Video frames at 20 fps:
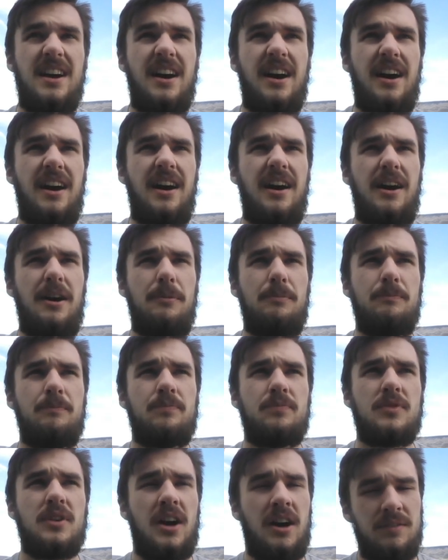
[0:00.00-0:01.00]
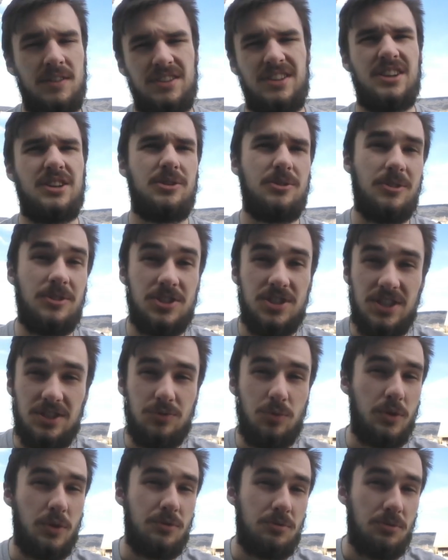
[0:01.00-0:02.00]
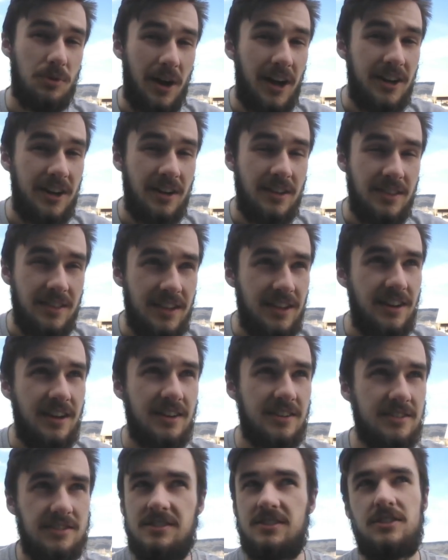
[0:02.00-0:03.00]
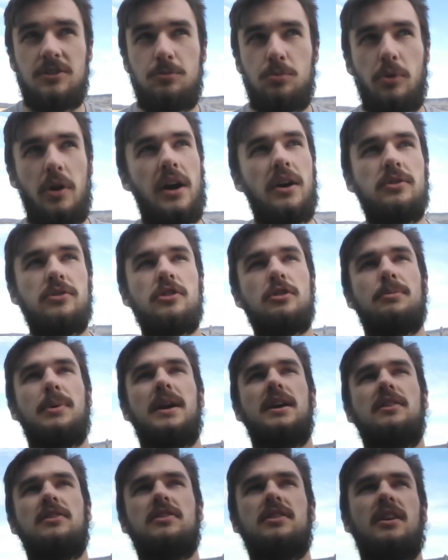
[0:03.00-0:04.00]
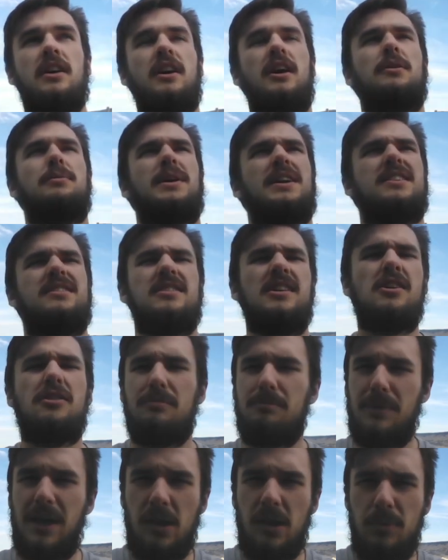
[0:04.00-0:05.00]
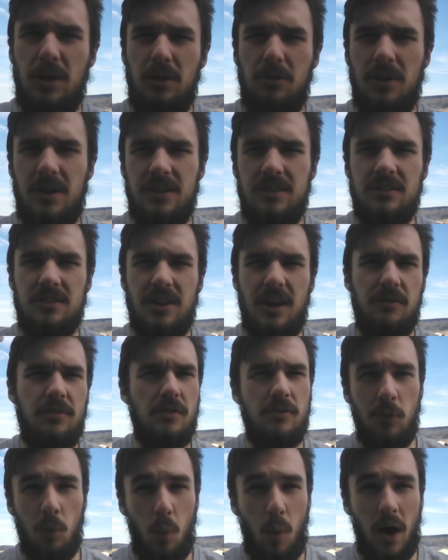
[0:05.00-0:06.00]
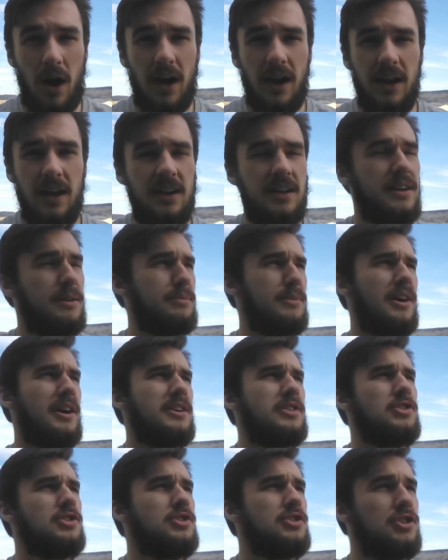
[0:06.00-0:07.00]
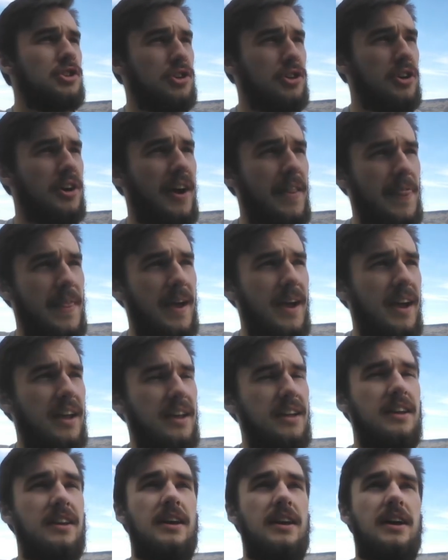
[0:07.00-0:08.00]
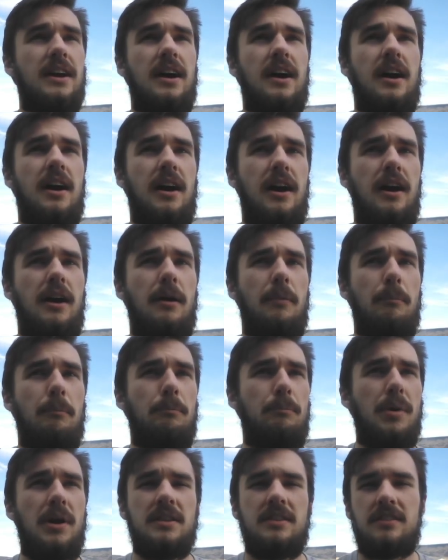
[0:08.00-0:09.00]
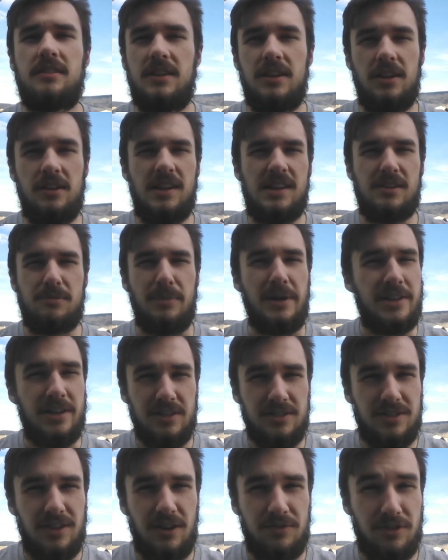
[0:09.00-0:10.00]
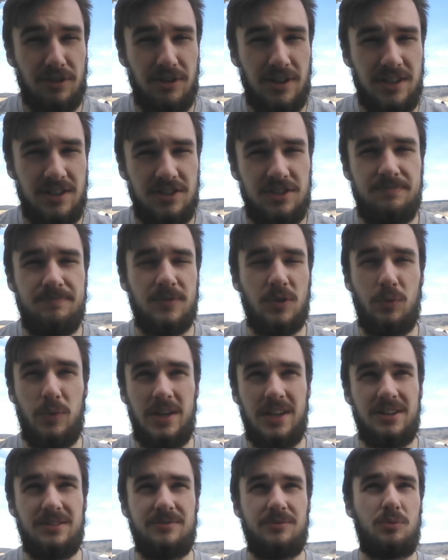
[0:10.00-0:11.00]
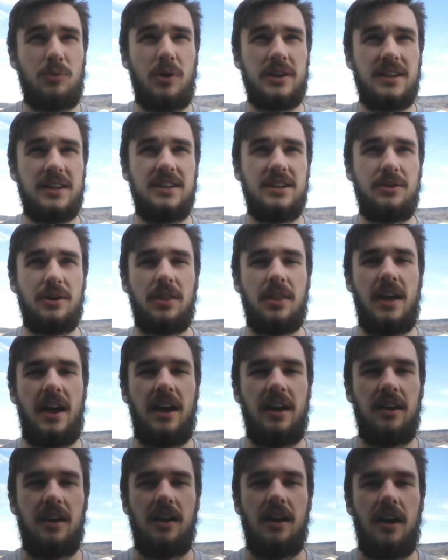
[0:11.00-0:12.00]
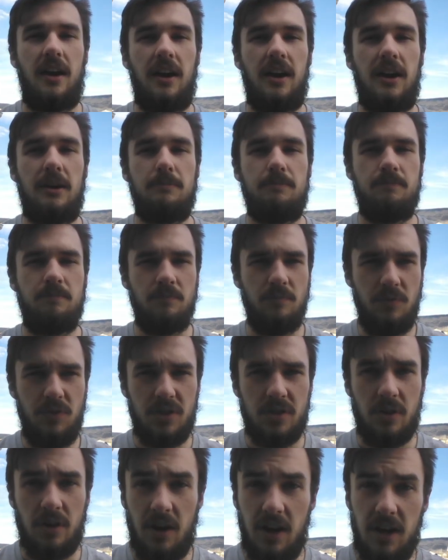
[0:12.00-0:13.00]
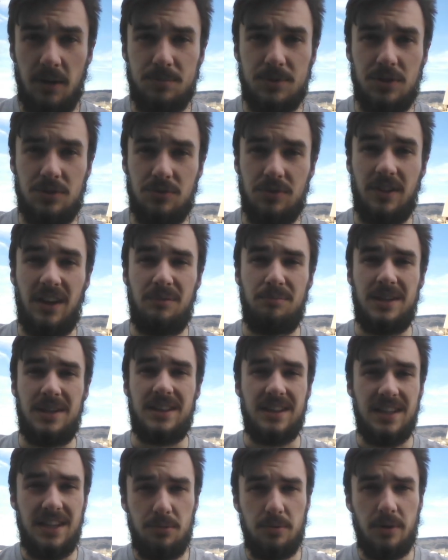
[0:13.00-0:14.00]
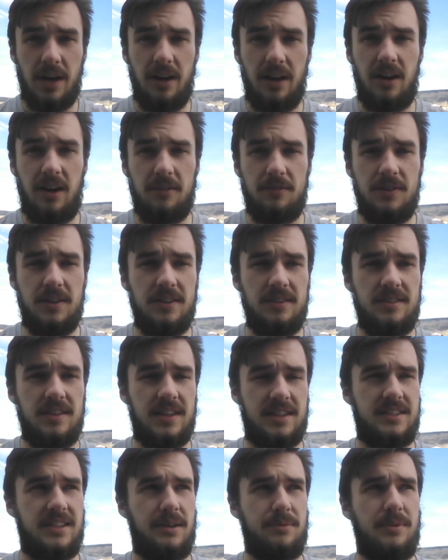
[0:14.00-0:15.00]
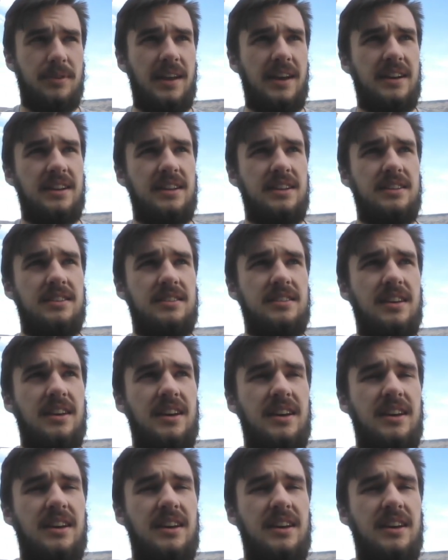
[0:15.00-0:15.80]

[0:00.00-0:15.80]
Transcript: Obviously Google Sheets would run on Linux since it's browser based. Excel maybe runs off of Wine, I'm not sure on that. But still, that's Microsoft cringe and we don't want to deal with that. So our options would then be LibreOffice, except that is